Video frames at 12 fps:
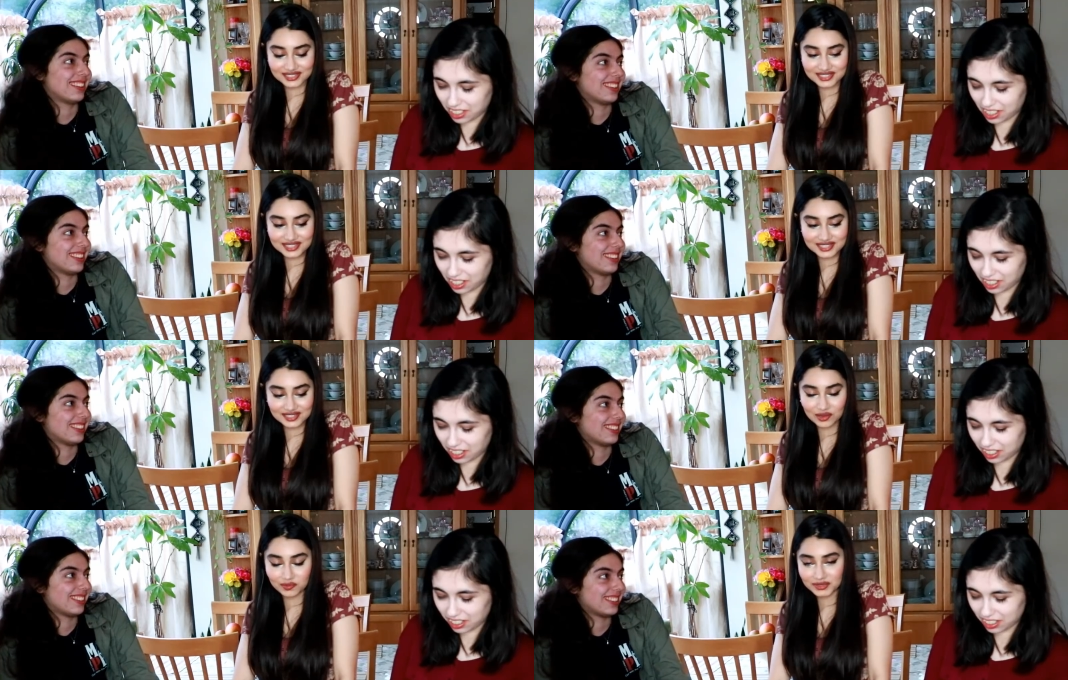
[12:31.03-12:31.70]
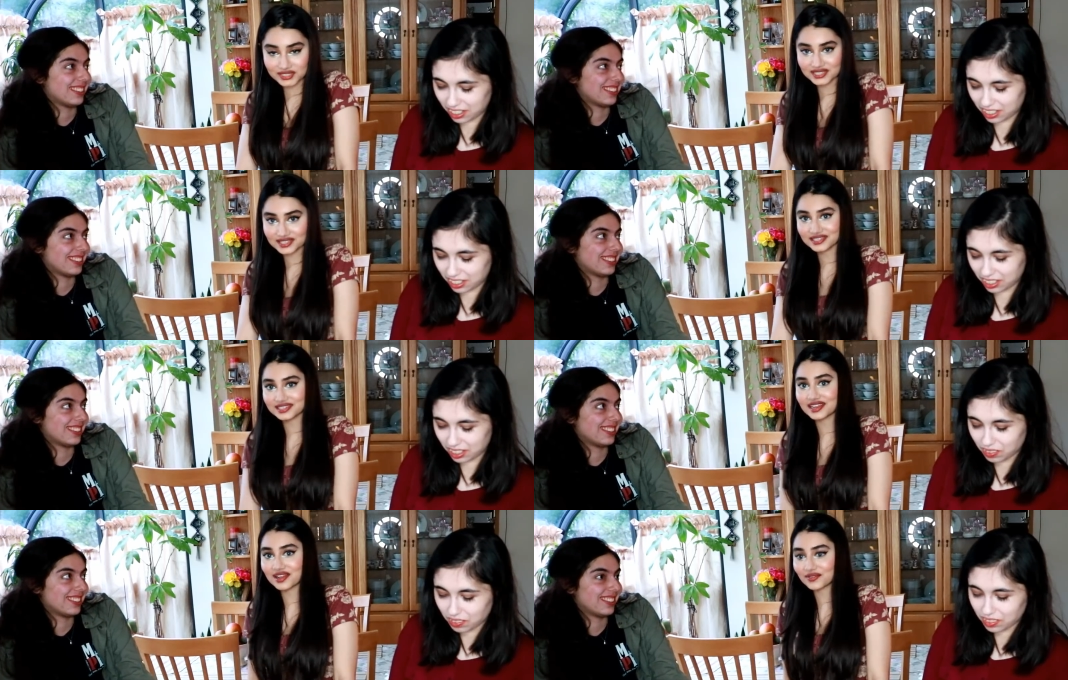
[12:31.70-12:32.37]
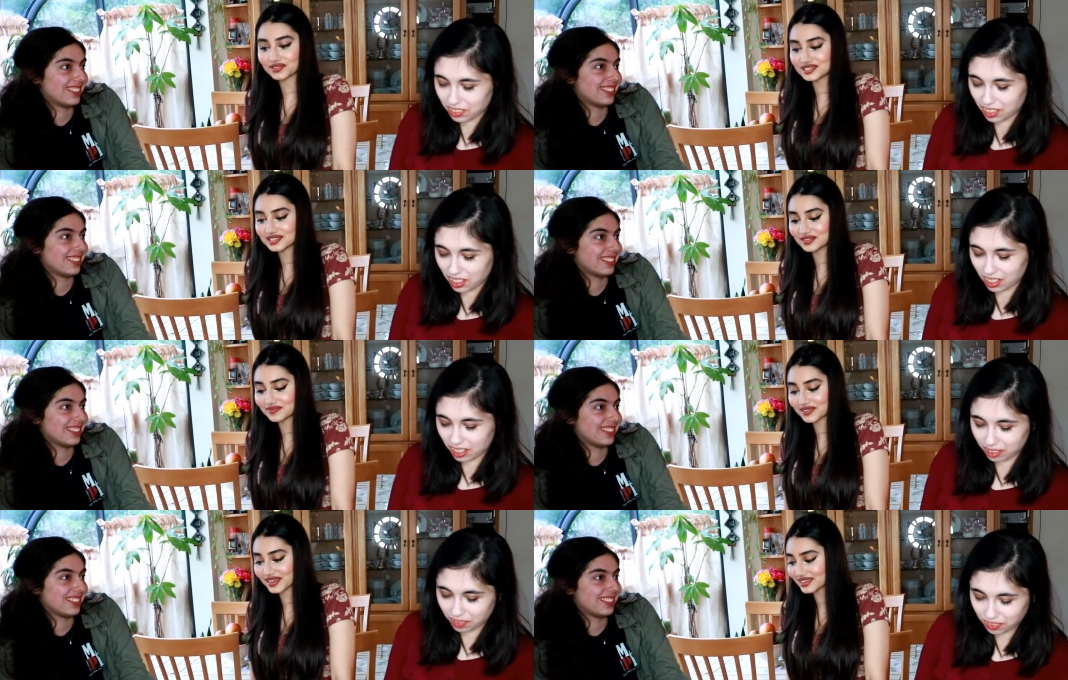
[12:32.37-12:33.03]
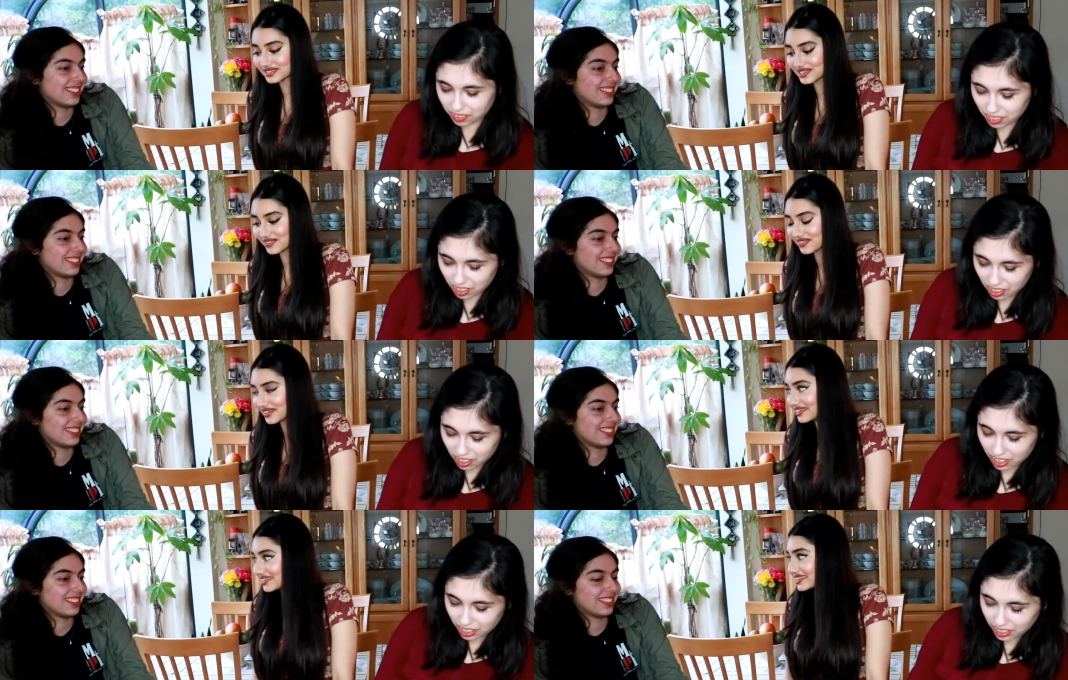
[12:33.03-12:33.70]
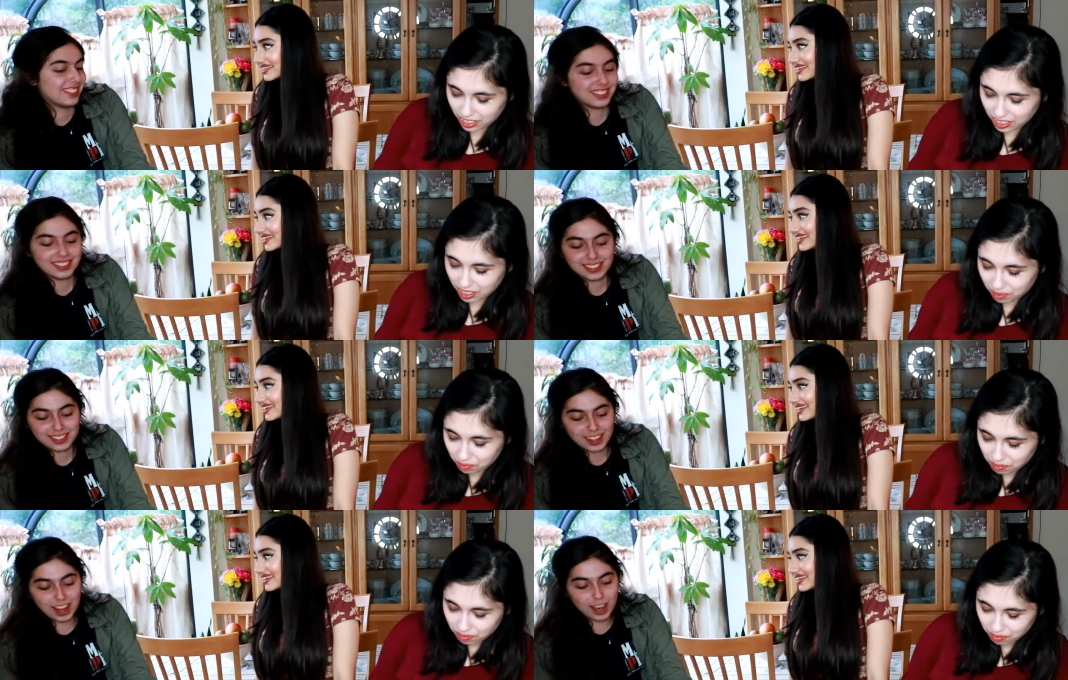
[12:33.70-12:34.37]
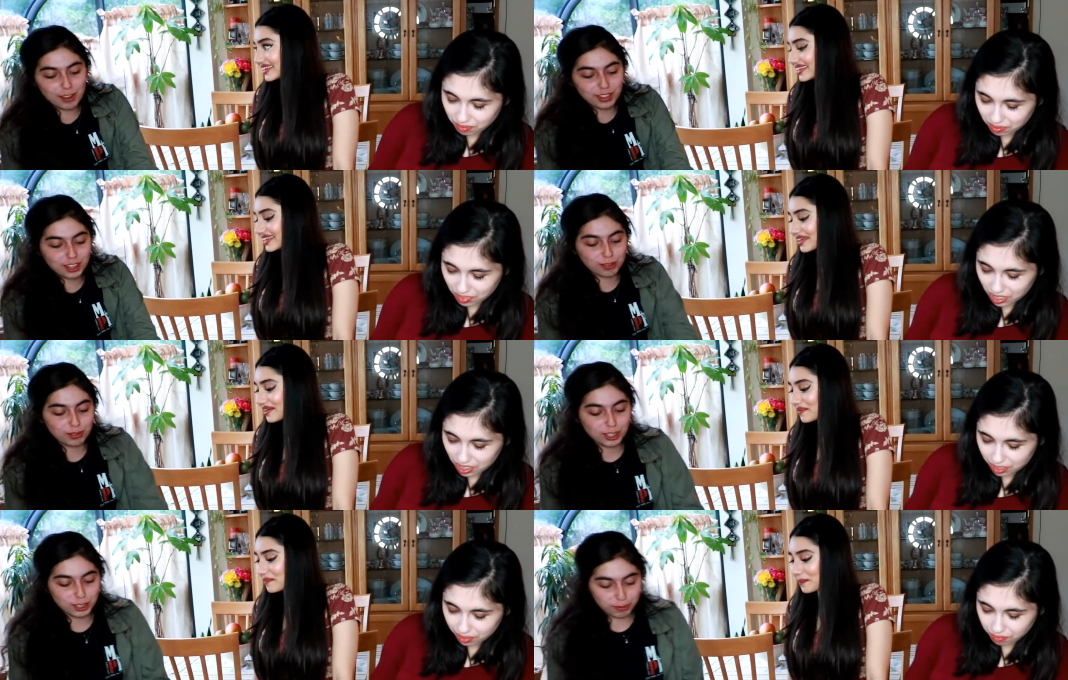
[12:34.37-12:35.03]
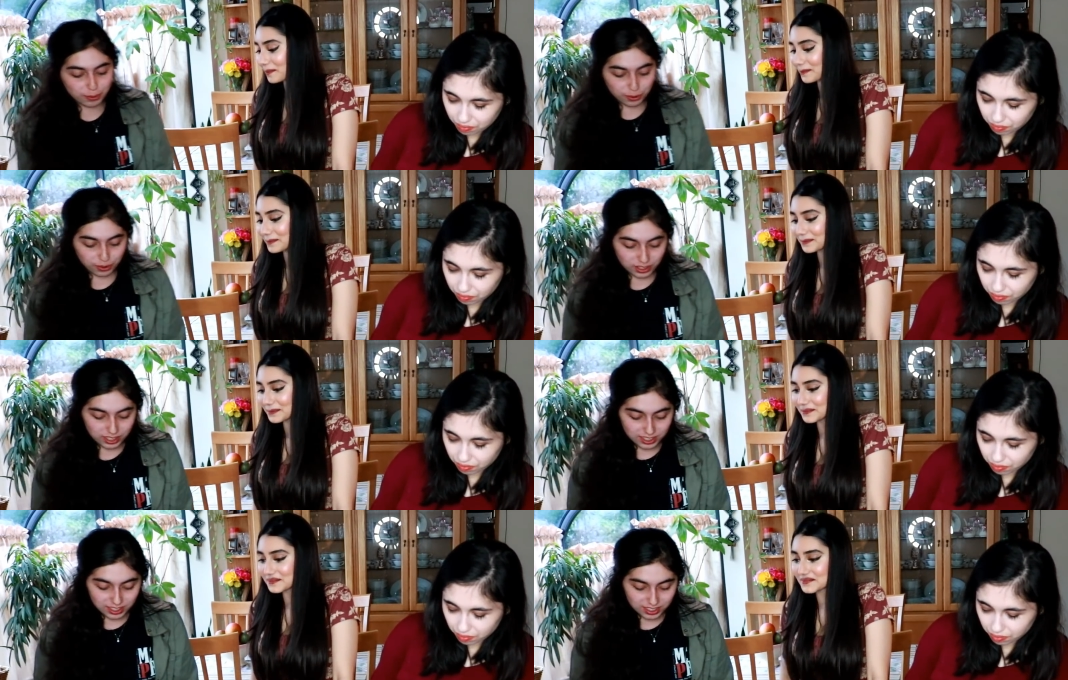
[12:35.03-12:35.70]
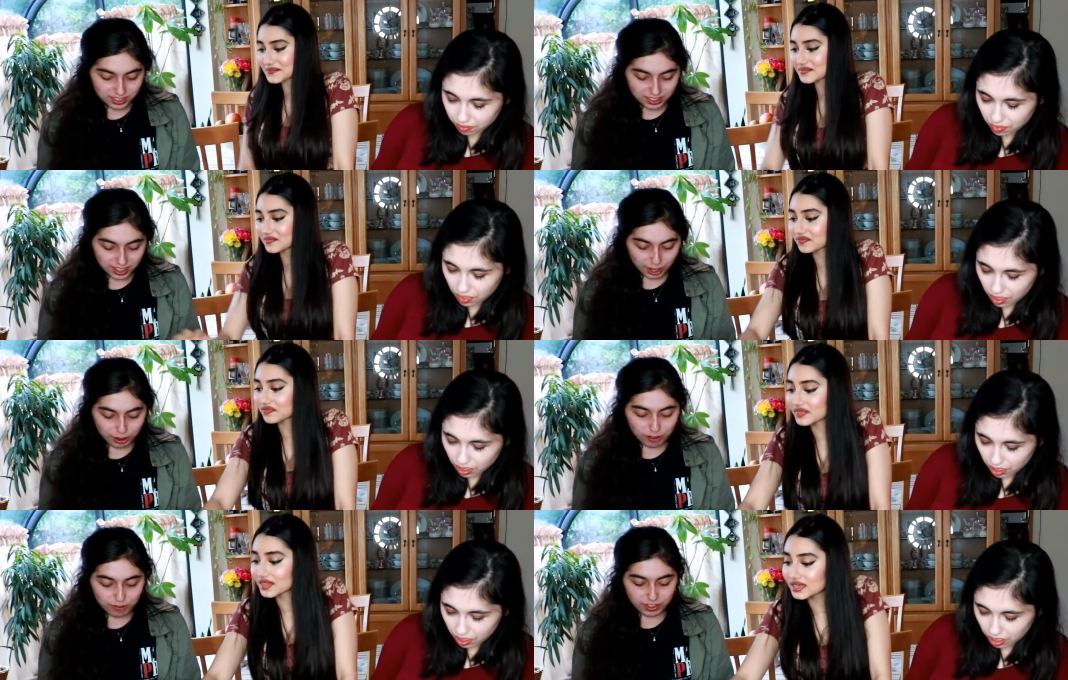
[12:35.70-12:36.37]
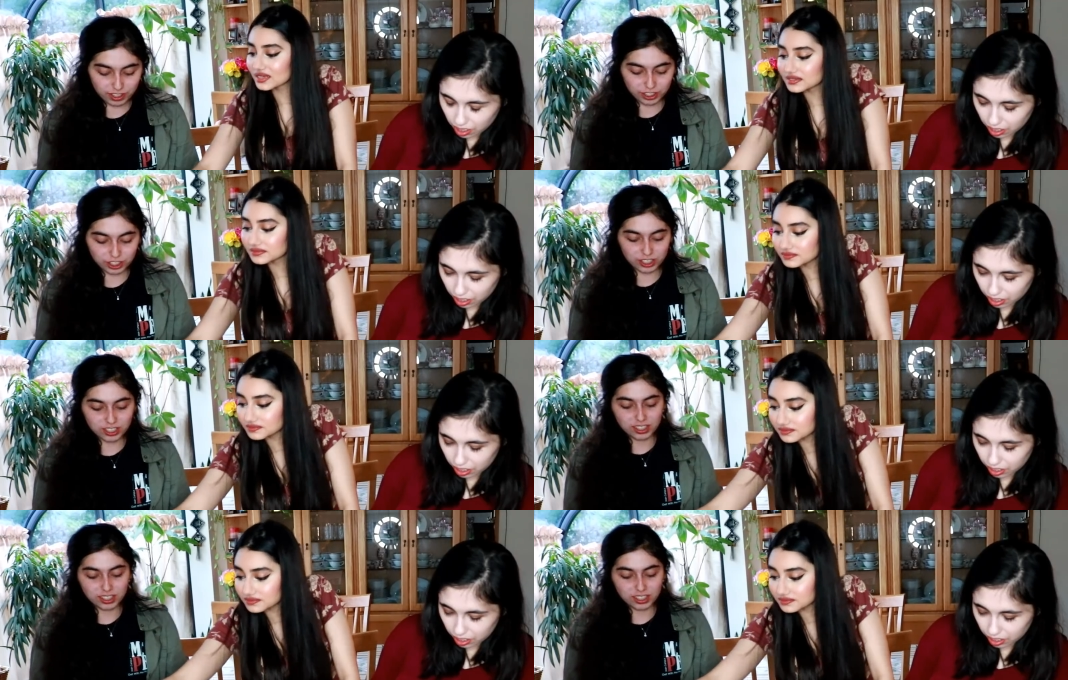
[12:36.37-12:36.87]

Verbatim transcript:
Speaker 1: she's still persistent and wants to beat Shafqat.
Speaker 2: I went three spoons. I could finish.